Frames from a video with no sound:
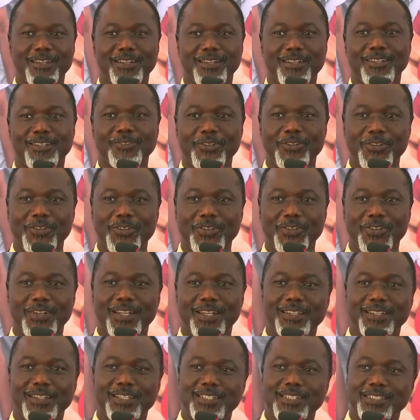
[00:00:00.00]
you know,
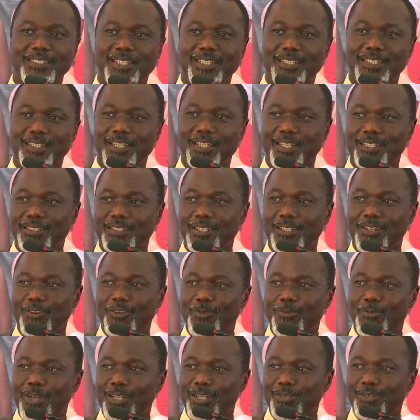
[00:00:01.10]
they say that
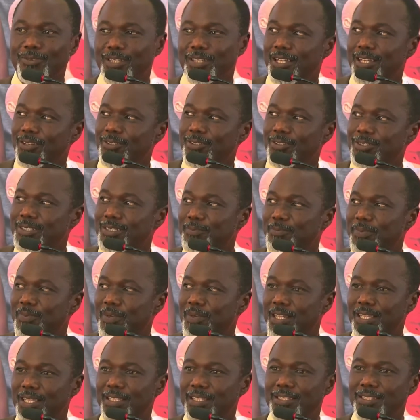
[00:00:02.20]
work without
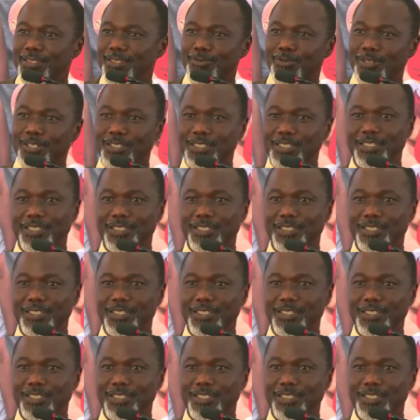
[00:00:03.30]
play is what?